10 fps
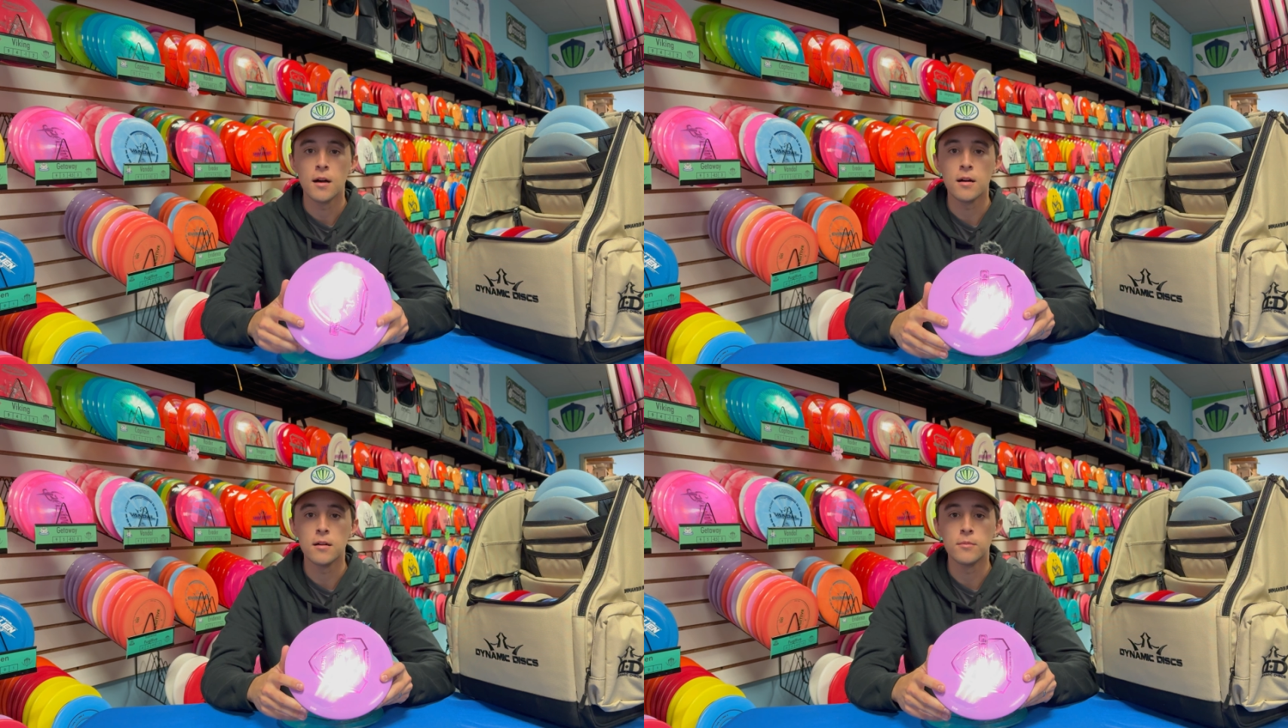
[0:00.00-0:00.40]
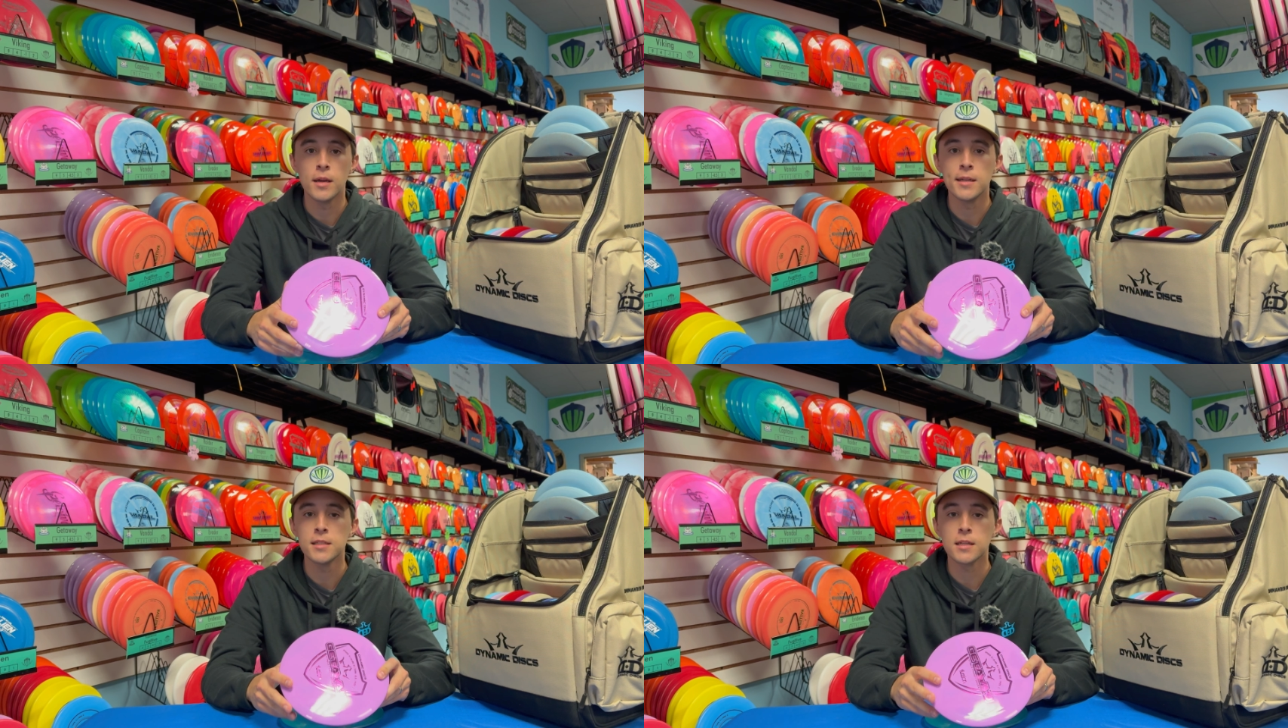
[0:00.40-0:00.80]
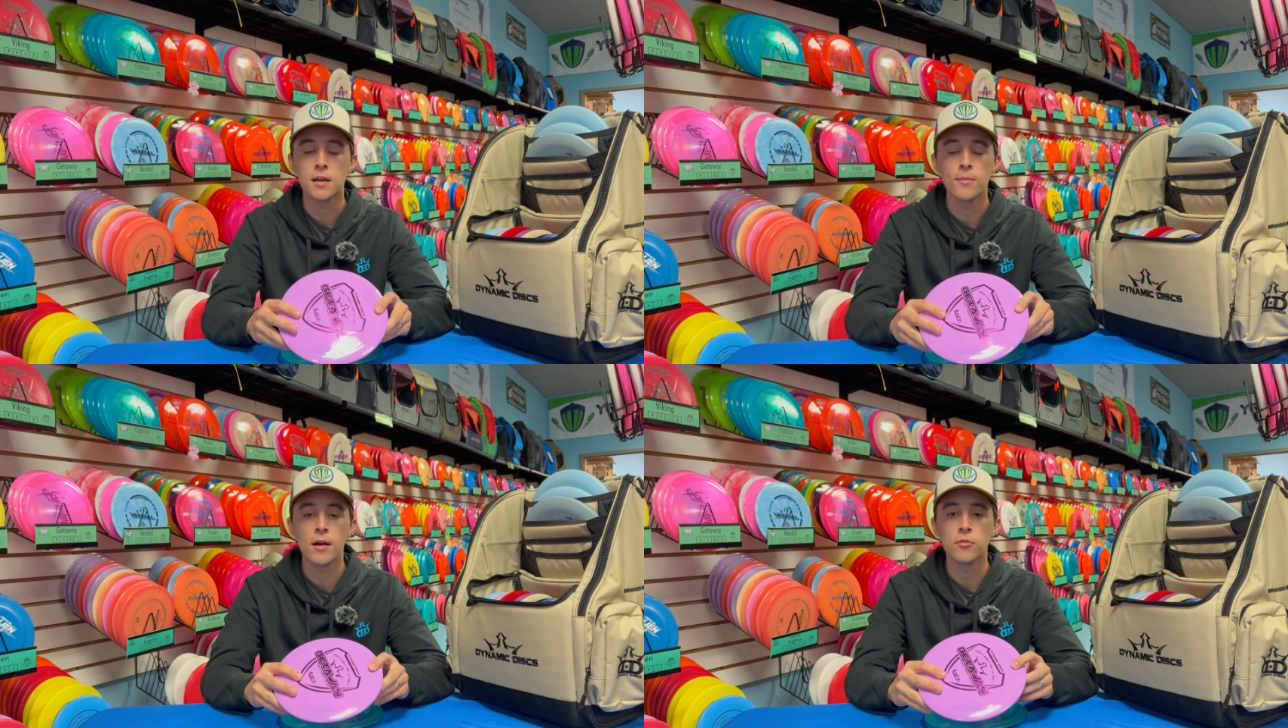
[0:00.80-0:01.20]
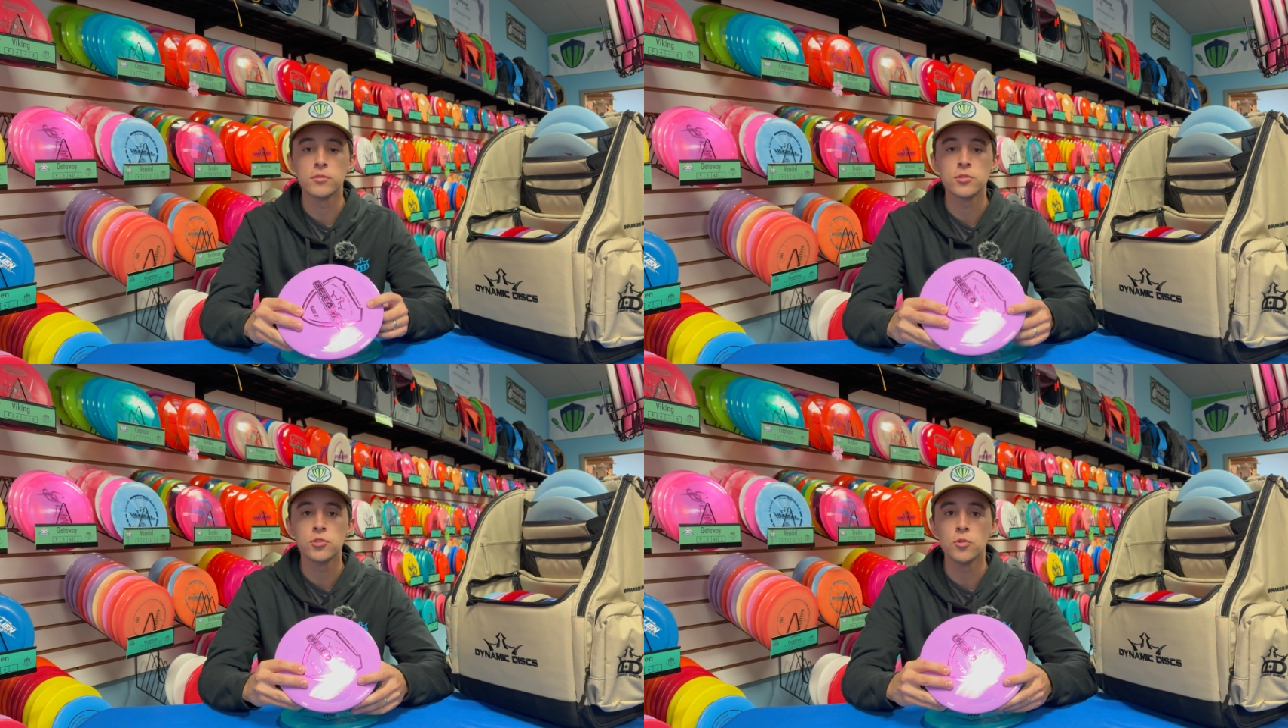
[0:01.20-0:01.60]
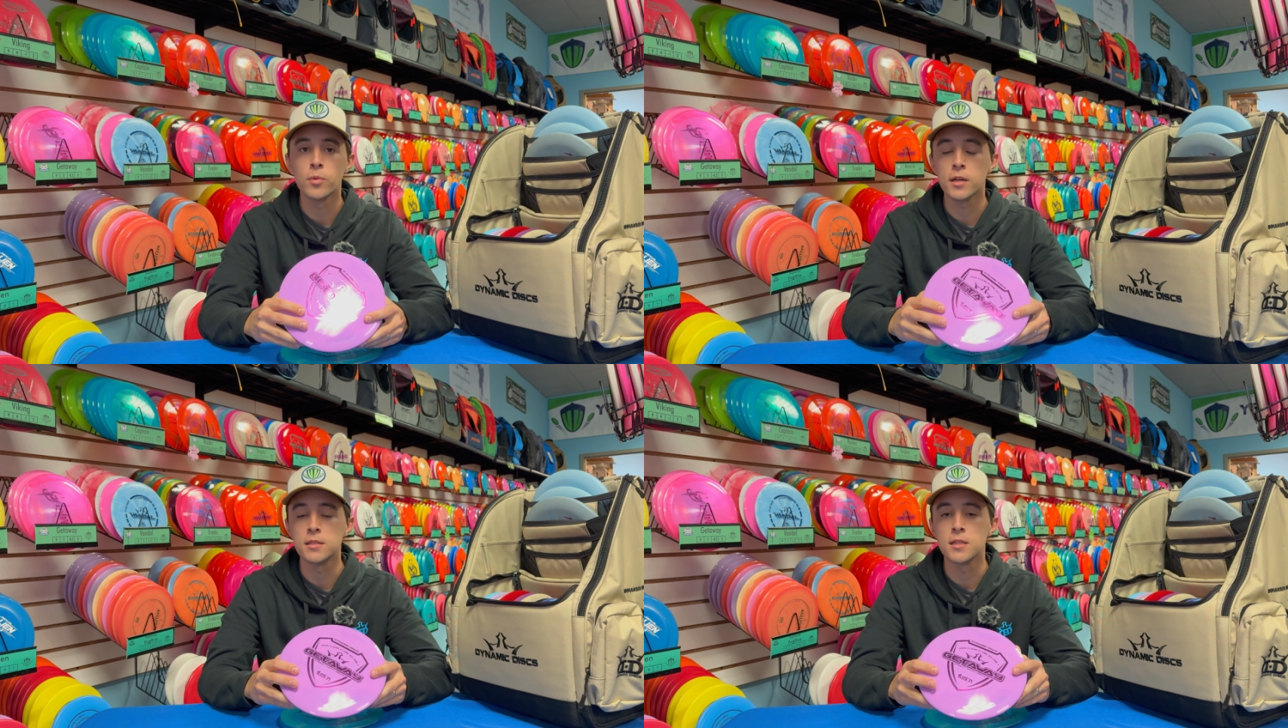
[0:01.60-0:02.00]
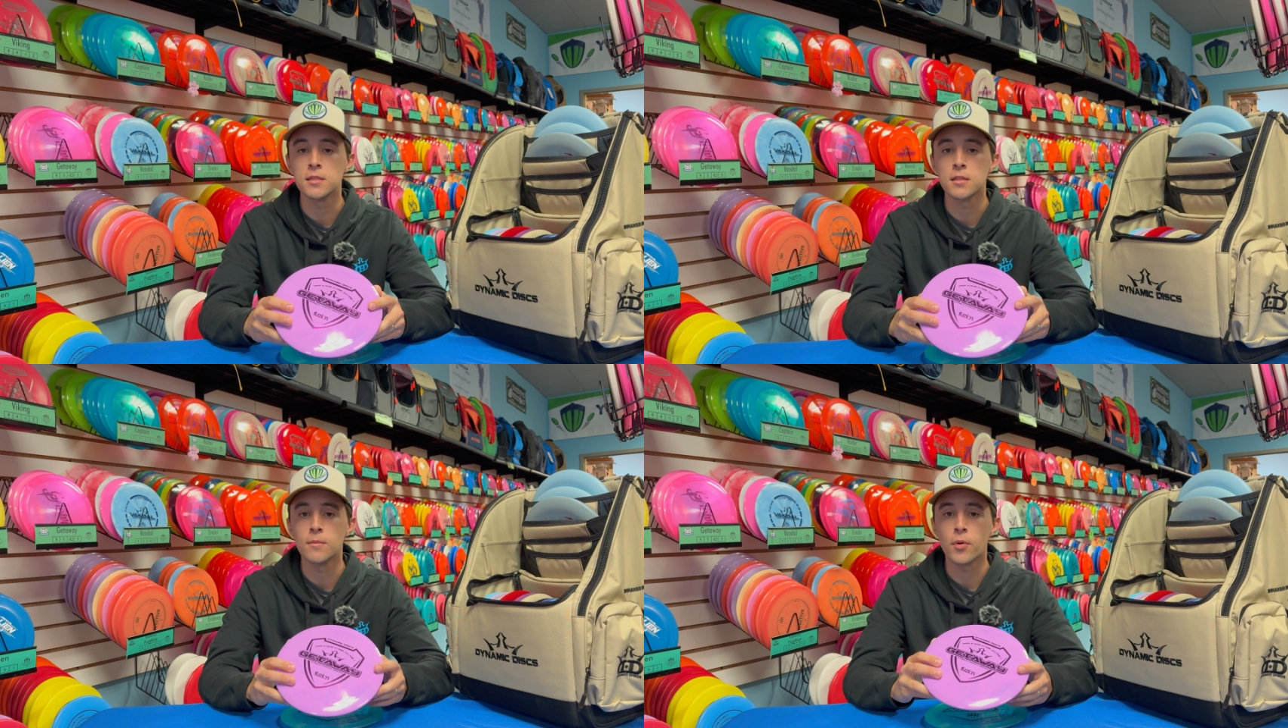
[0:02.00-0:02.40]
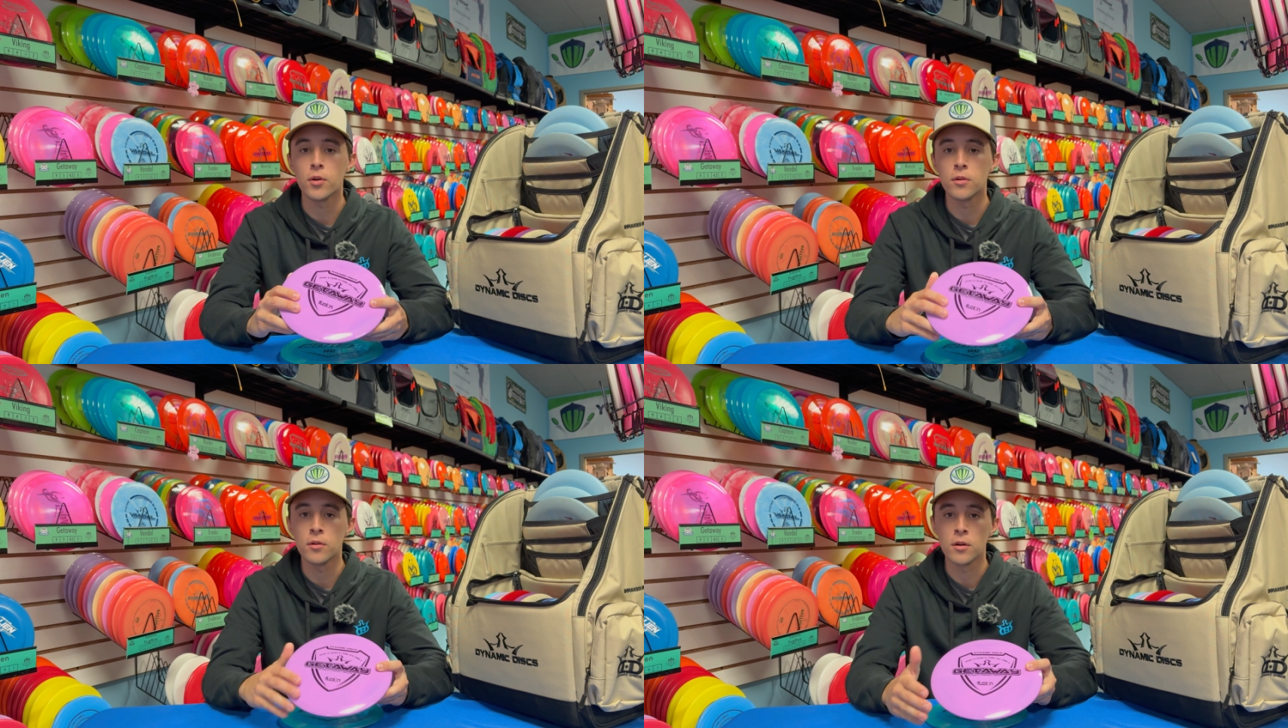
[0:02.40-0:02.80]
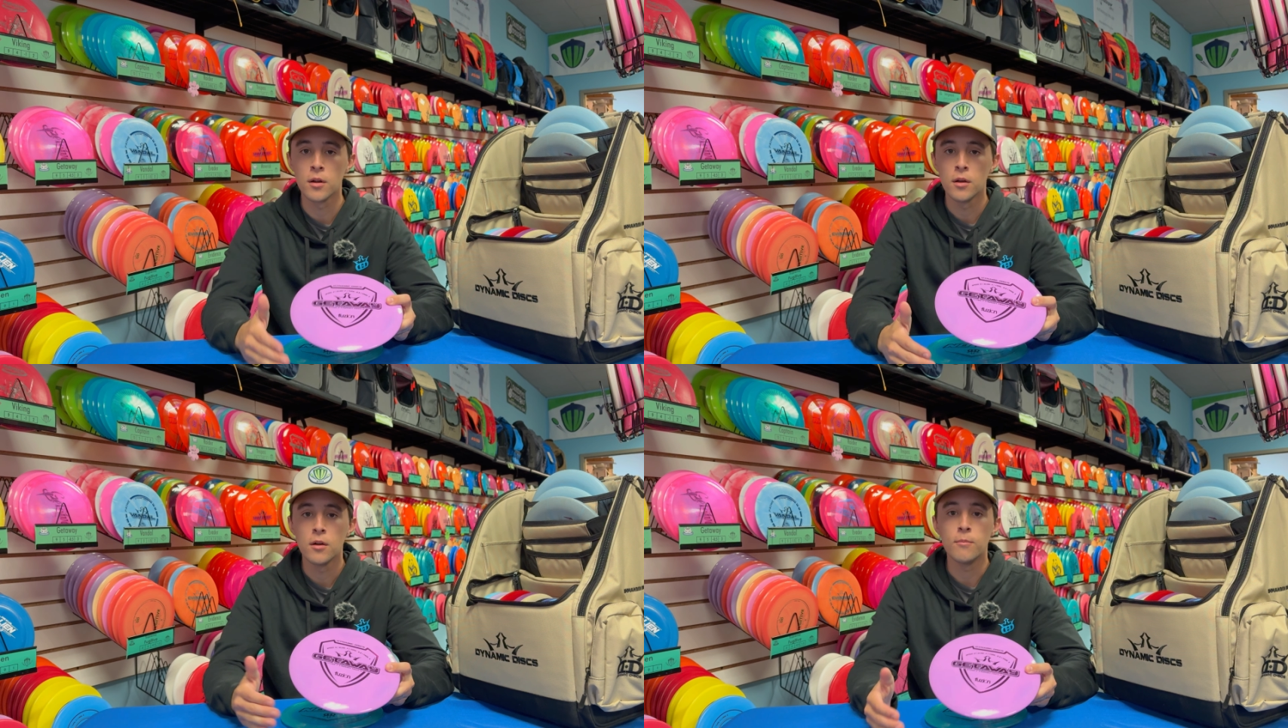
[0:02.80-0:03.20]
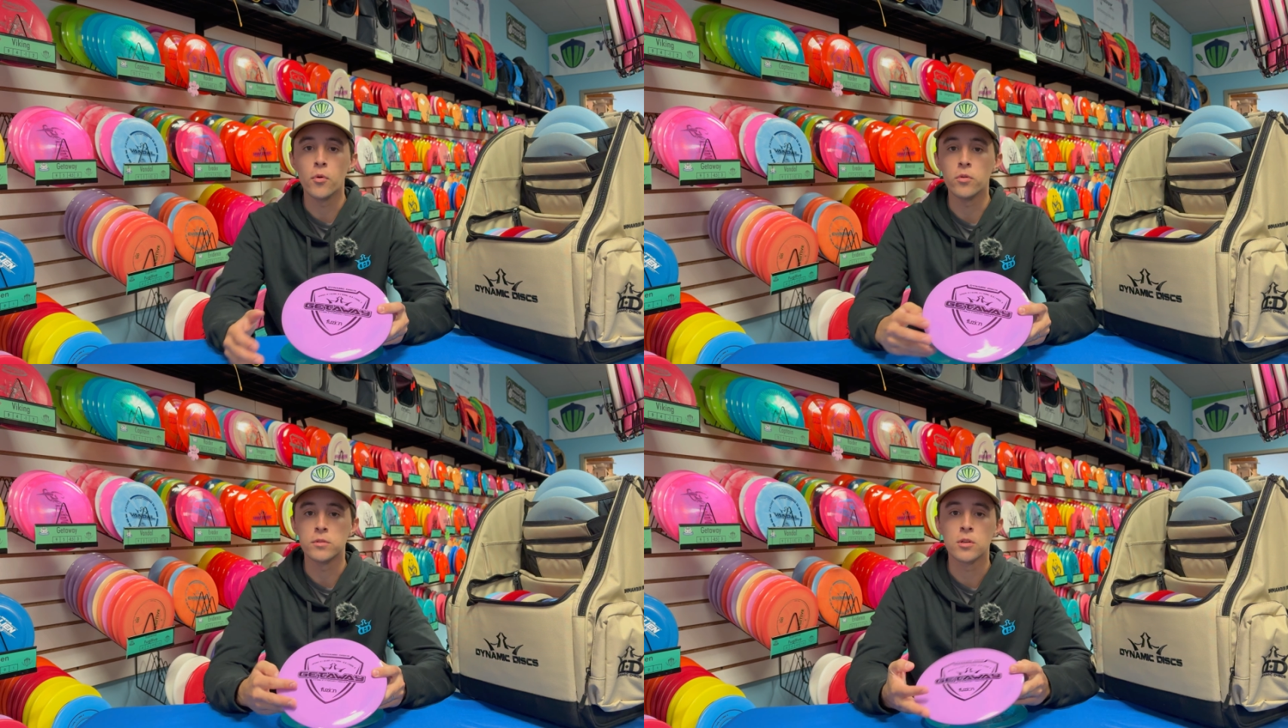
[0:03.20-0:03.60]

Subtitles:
And it didn't come out super consistent per mold.